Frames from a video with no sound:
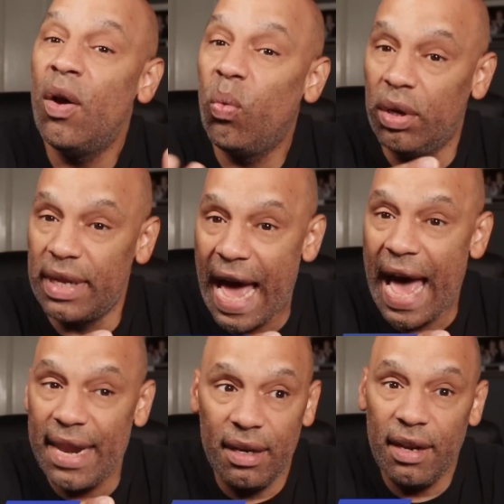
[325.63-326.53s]
will
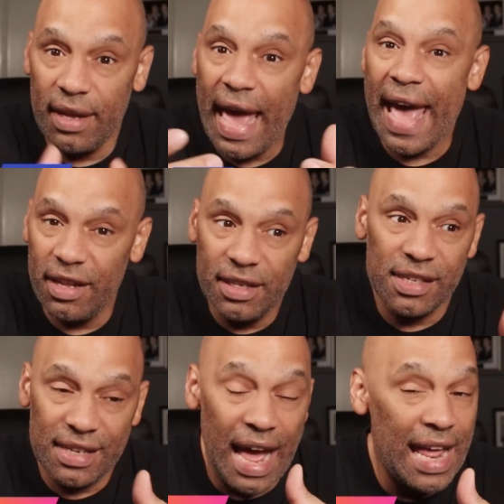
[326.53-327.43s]
not have
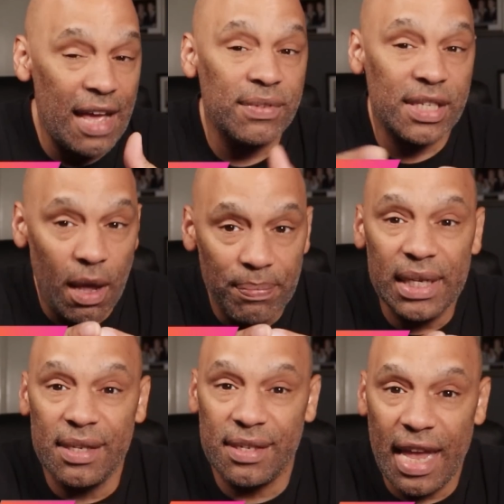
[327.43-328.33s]
does not have
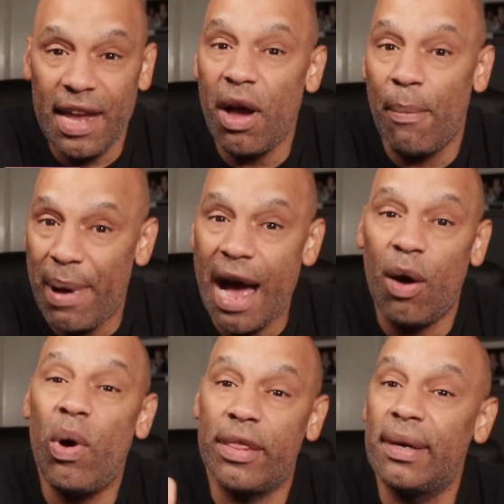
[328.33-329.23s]
something to say
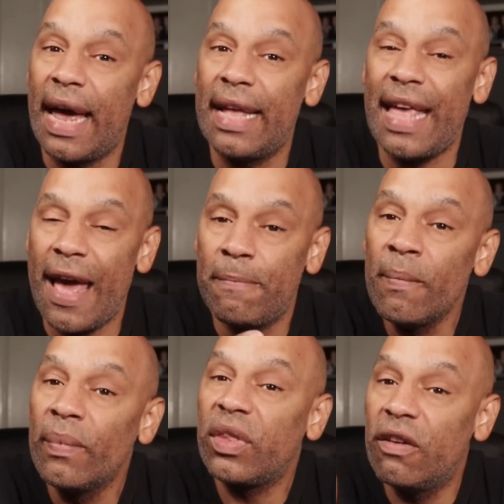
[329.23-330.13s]
about whether or not that
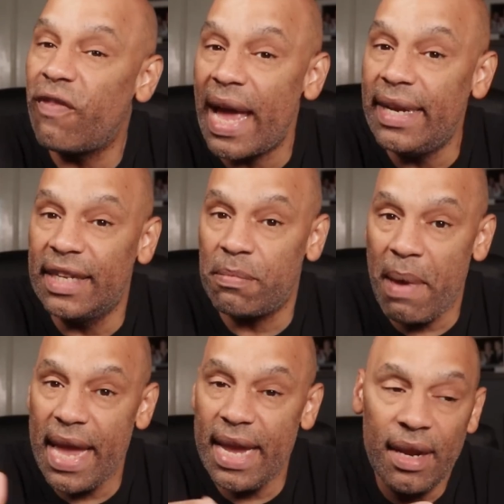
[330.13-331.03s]
fight gets
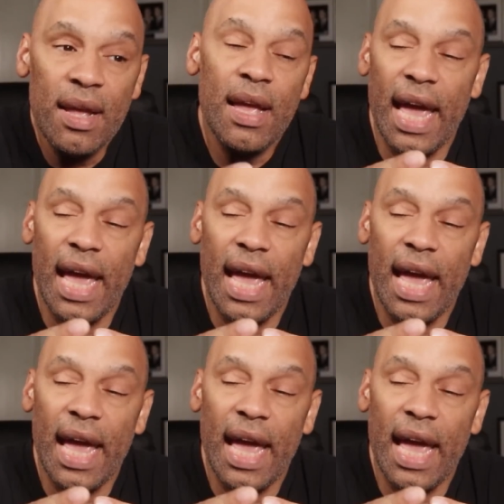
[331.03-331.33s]
made.